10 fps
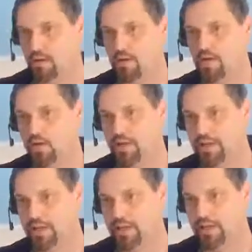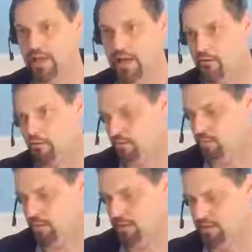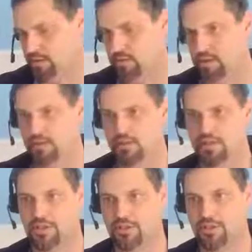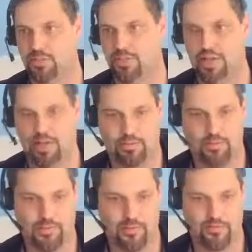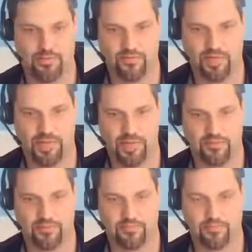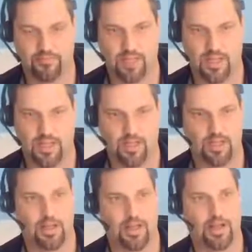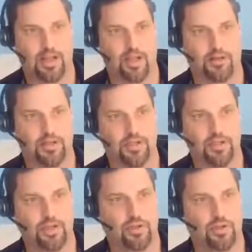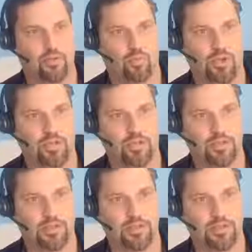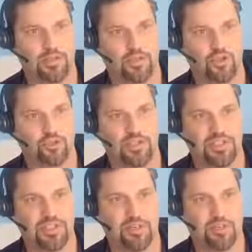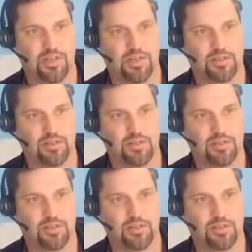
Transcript: accordingly, however we want, just to speed it up. I'm gonna throw 50 there. And now I can show you what these specific